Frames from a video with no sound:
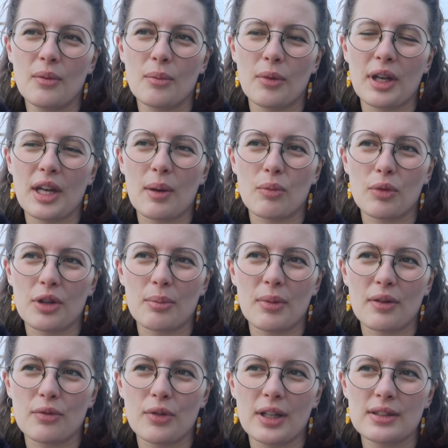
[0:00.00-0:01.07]
when I'm with
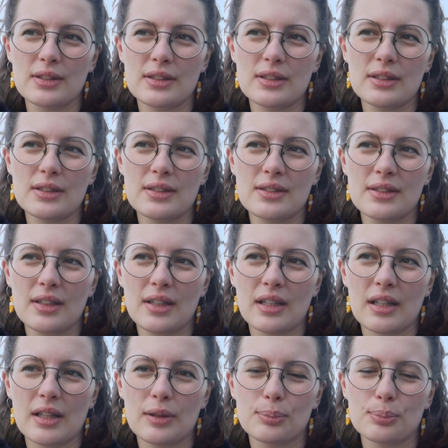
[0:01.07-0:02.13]
my friends
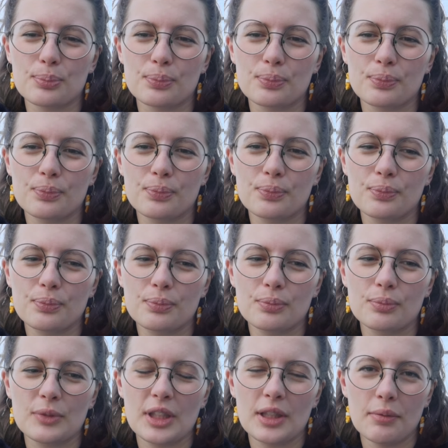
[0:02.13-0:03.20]
um,
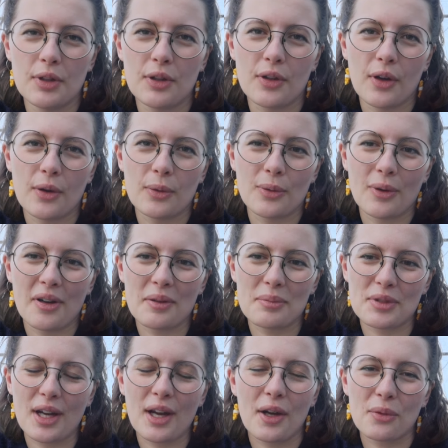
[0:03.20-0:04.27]
even though I'm
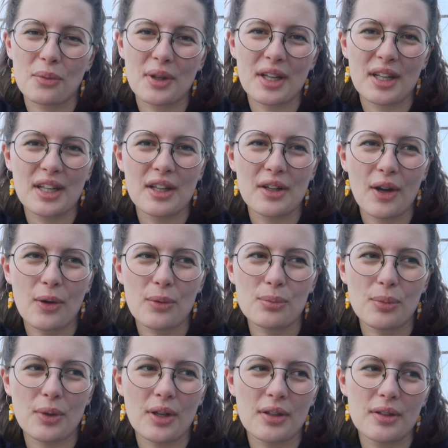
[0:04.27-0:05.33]
tired when I get
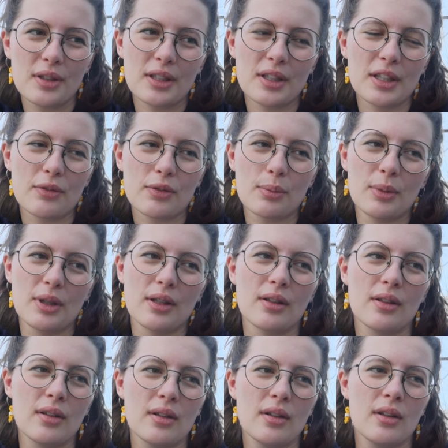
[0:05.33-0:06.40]
home but it gives me
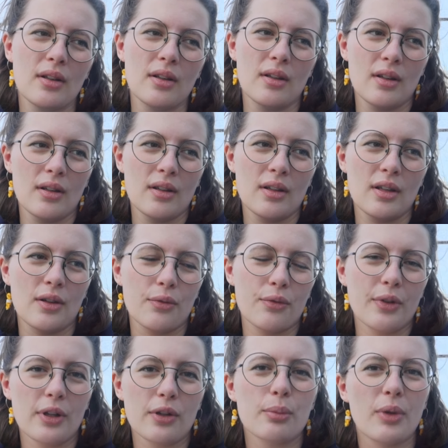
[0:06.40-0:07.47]
it
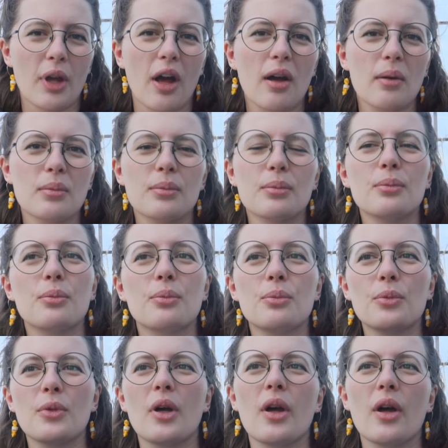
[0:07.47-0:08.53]
fills me up
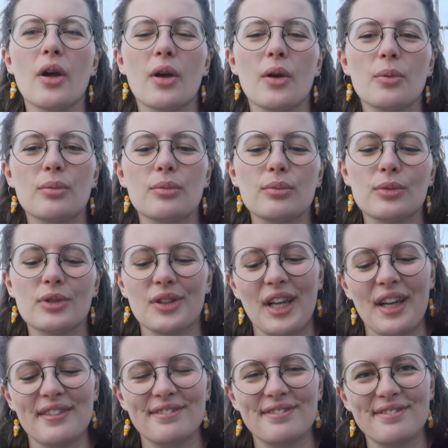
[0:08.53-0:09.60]
um, so yeah